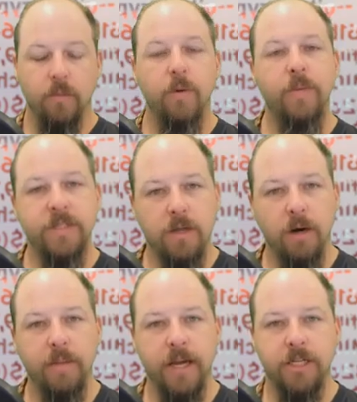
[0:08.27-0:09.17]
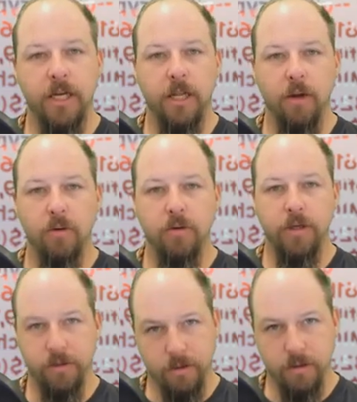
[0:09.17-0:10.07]
When we start managing local
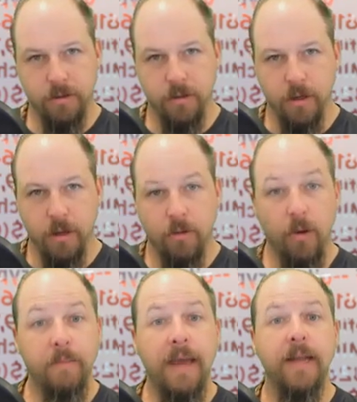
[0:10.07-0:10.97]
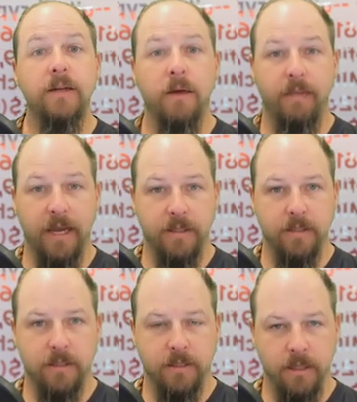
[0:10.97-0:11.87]
users, three main commands
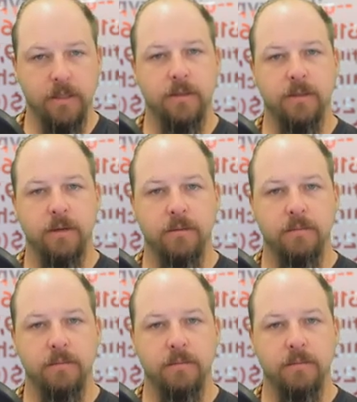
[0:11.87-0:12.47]
exist.